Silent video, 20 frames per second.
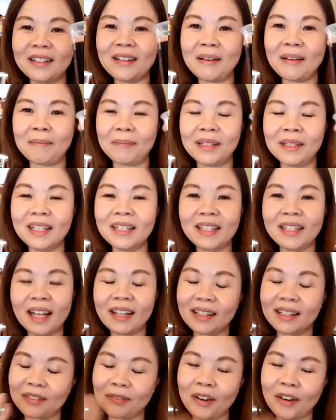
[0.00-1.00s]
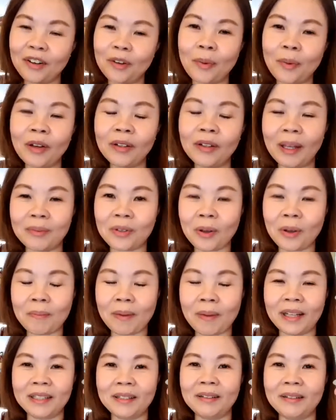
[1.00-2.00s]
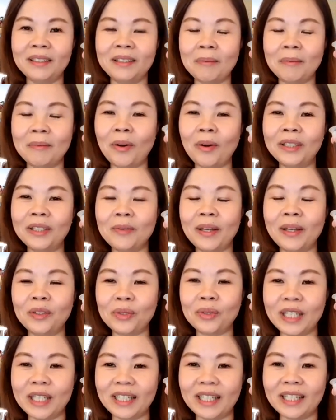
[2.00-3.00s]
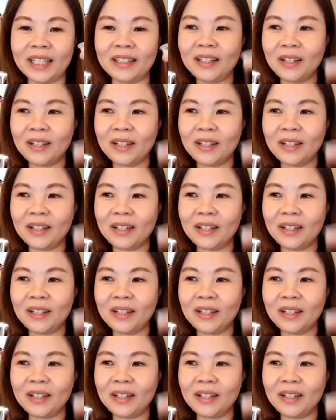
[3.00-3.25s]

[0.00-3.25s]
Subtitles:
meaning that it's very well absorbed by the body when you take it.